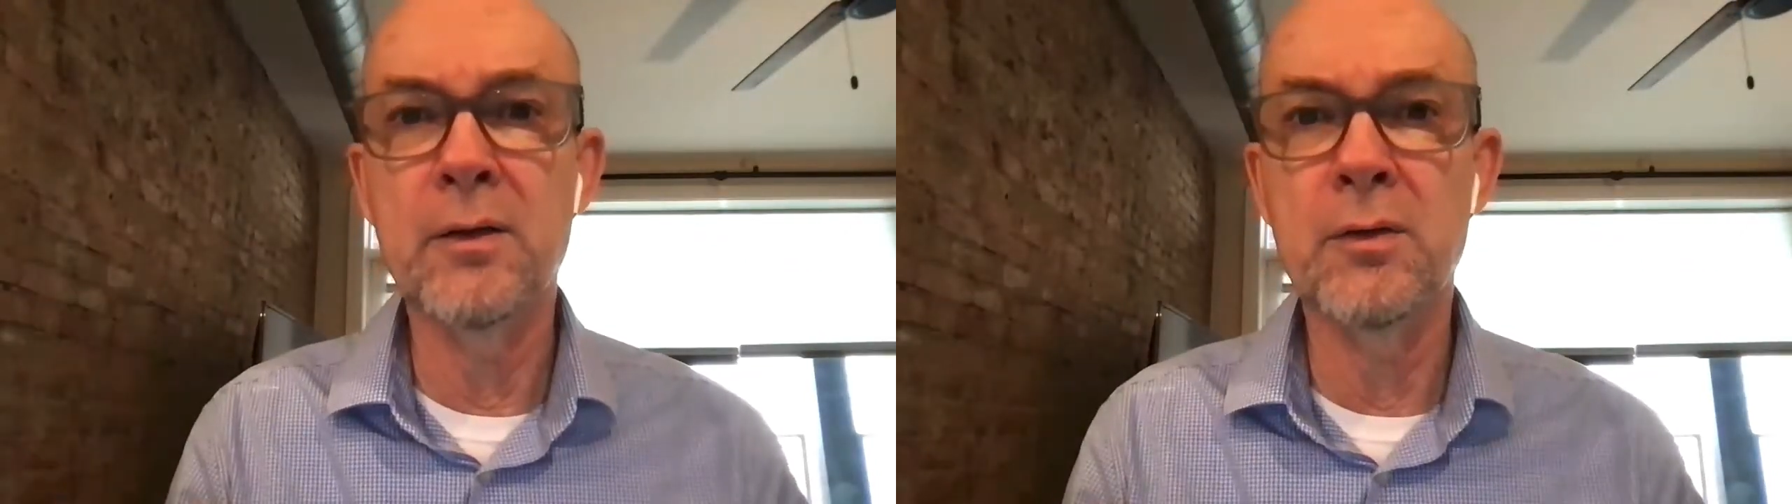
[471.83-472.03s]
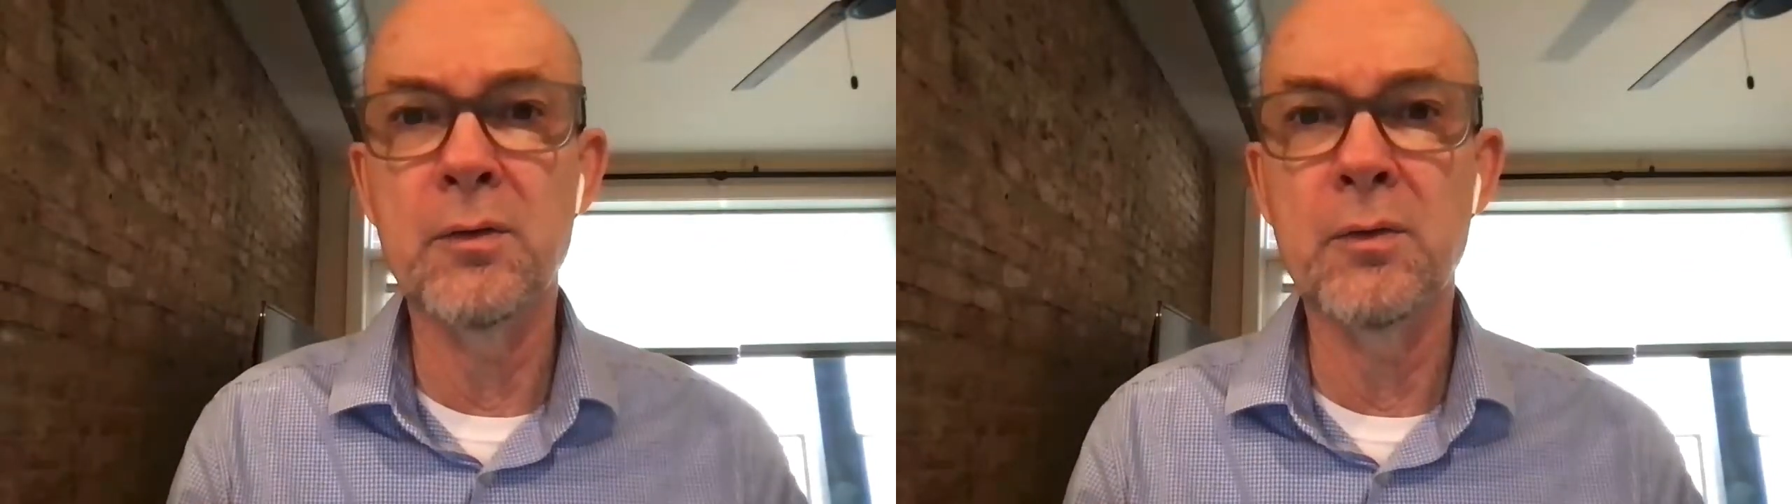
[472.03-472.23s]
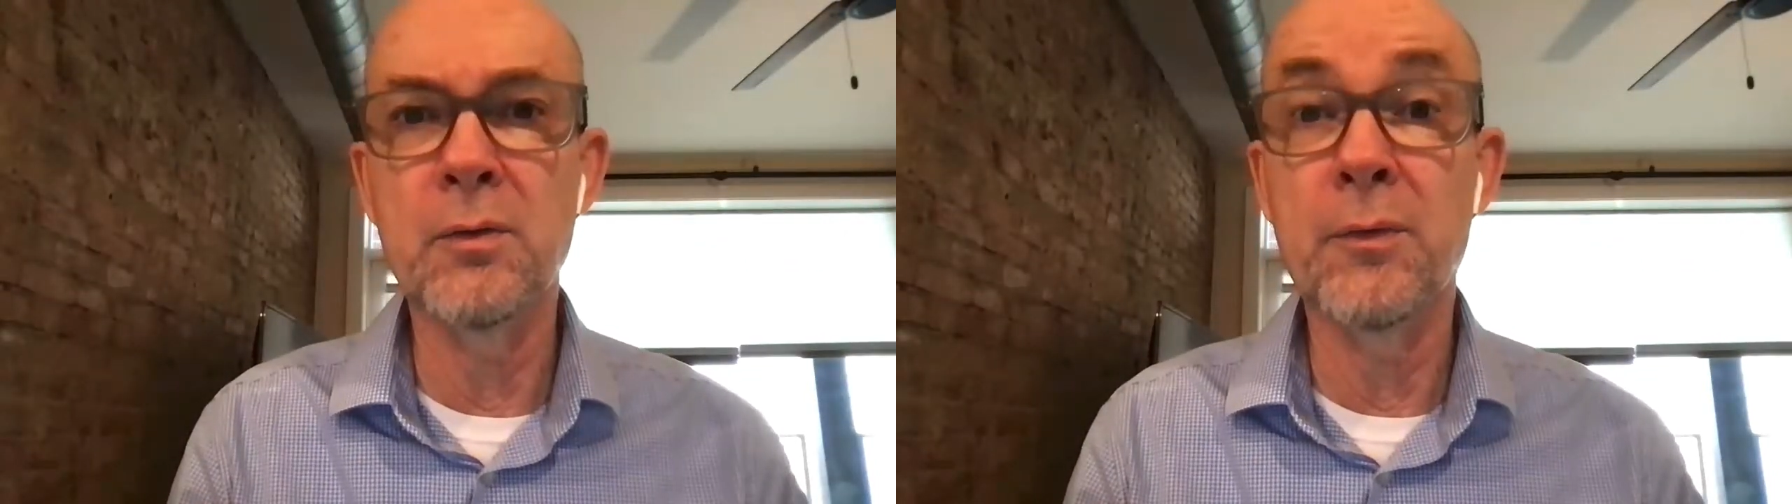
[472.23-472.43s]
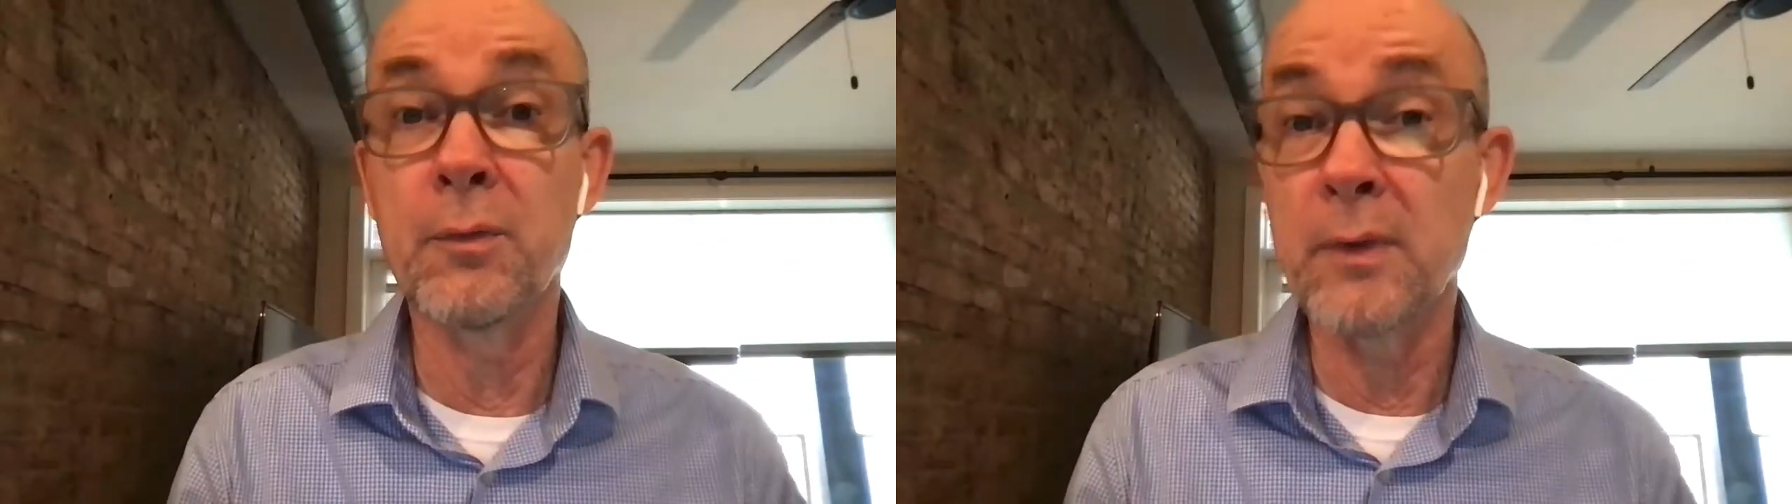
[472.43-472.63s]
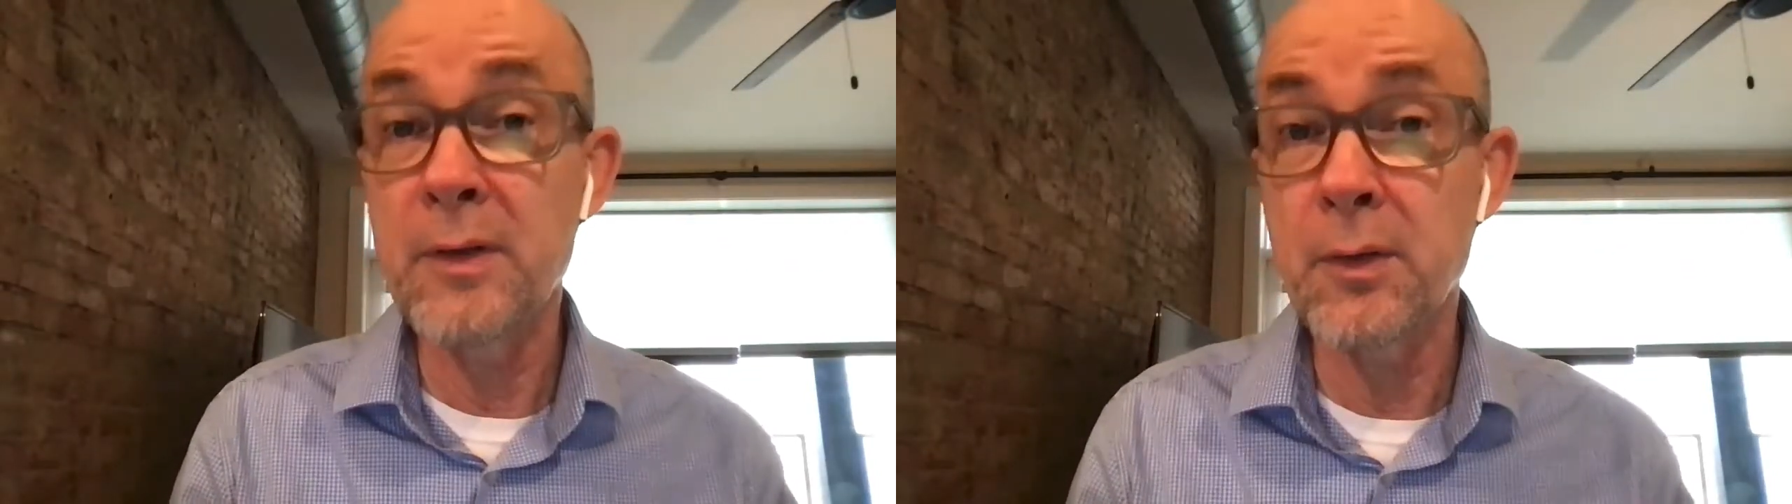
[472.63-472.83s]
to do the
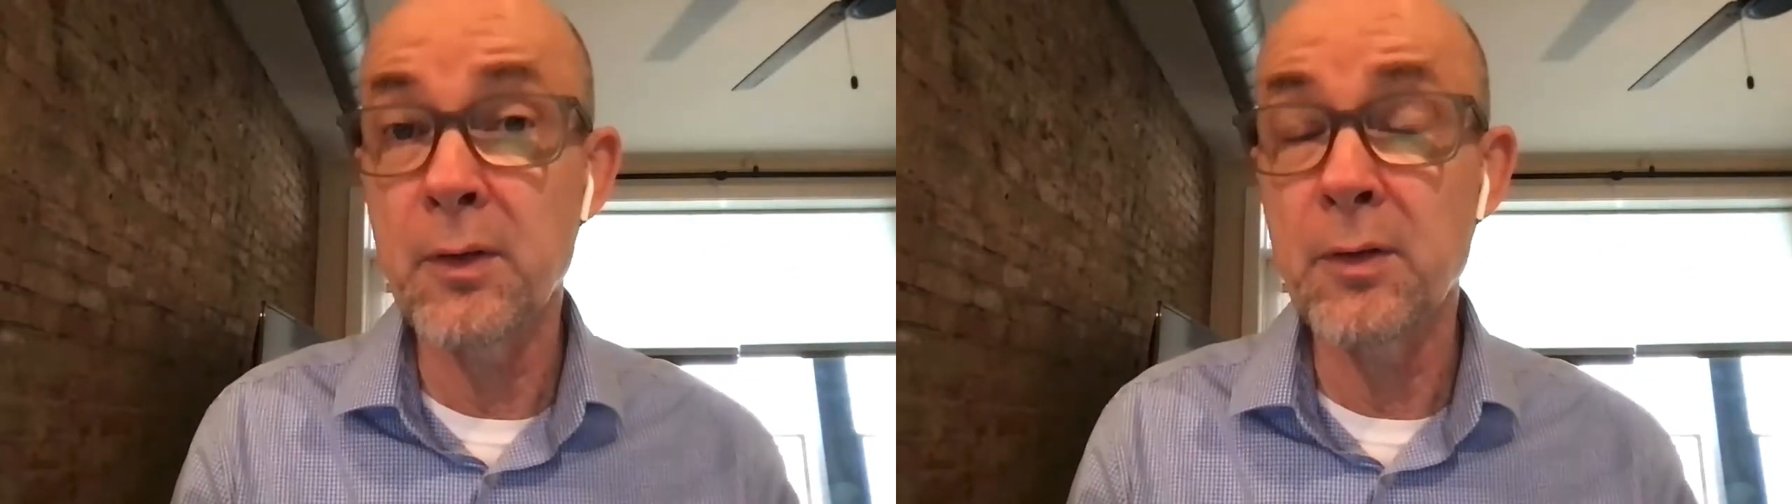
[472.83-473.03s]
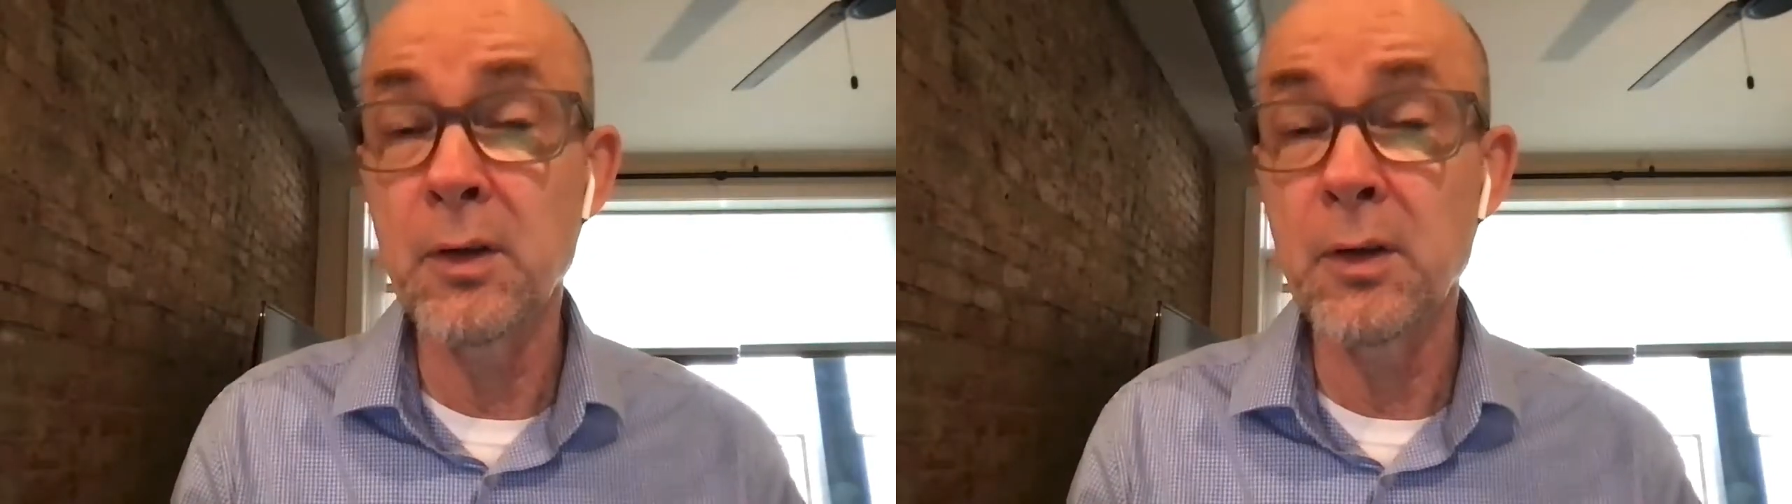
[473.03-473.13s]
research